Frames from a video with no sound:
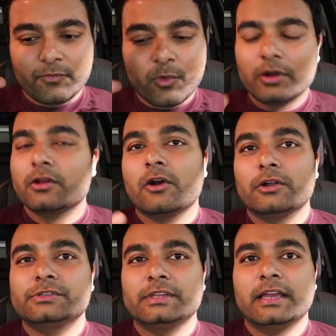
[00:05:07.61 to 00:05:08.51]
of what
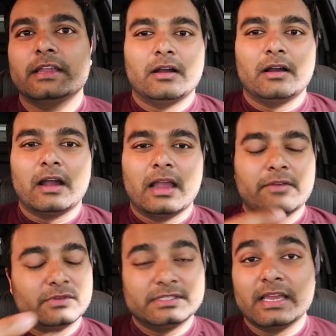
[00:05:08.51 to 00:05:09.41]
car I should get. I
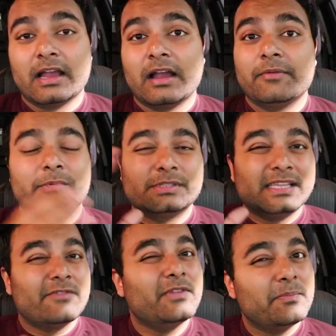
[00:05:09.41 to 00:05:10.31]
have to say, I was
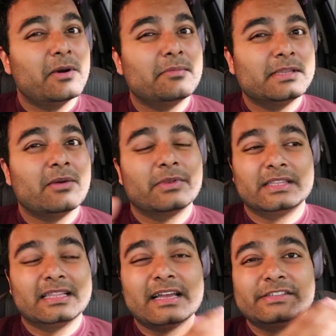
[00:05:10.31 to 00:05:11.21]
definitely bummed out with
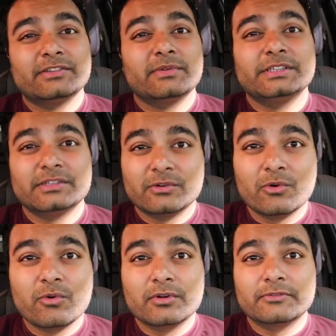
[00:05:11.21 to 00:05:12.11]
the last generation
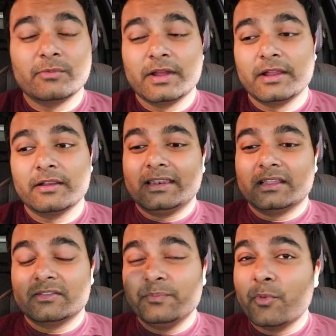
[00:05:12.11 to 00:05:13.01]
Accords, where
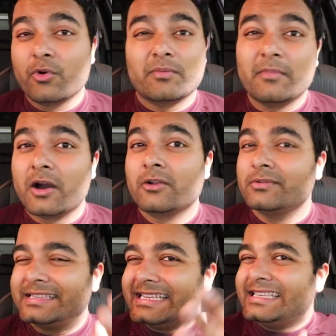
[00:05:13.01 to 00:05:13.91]
the sport
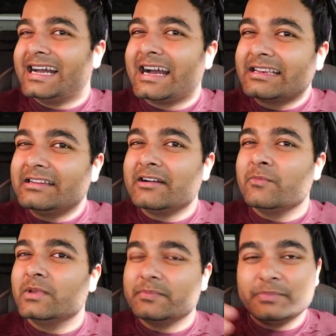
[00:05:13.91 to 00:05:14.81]
model did not
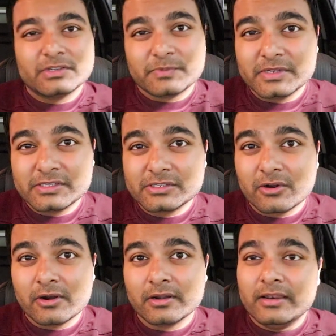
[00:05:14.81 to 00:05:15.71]
come with a push button
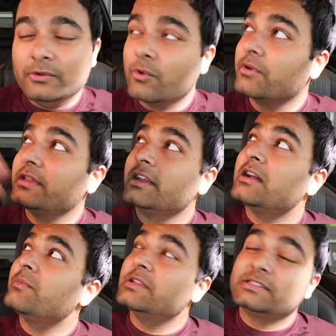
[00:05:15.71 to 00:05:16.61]
start, nor did it
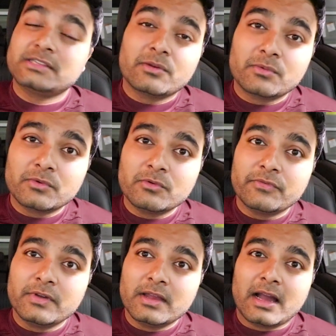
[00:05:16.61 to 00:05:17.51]
come with a
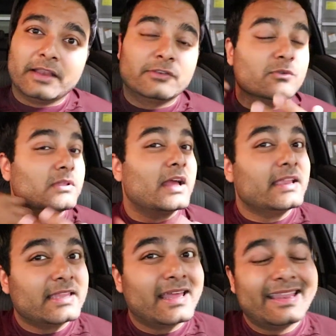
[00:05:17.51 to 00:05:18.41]
sunroof. I do
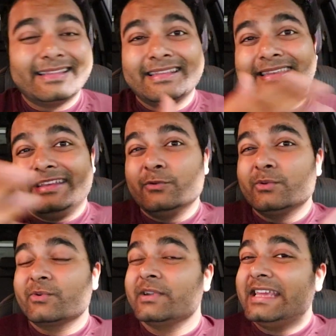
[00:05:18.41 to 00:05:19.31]
like that it's in the
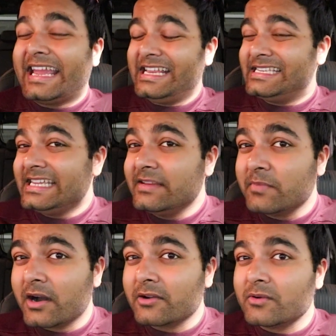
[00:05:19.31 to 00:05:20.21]
2018
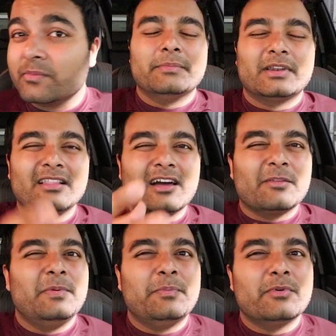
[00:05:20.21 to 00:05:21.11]
model, but a lot
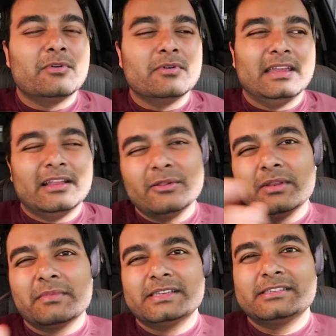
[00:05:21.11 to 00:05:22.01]
of people,
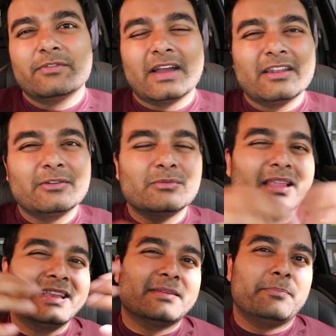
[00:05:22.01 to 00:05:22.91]
including myself, kind of don't
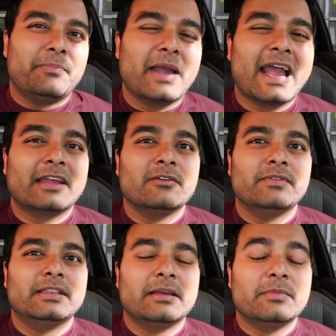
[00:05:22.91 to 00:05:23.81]
like the back of
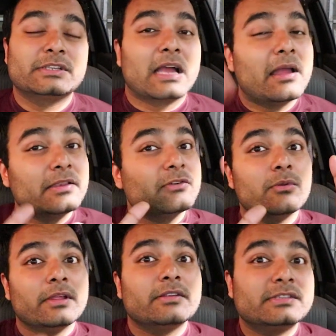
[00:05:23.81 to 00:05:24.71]
it that much. I
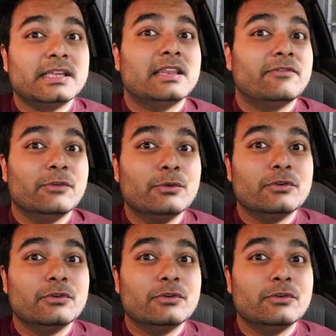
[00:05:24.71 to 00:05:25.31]
totally understand if you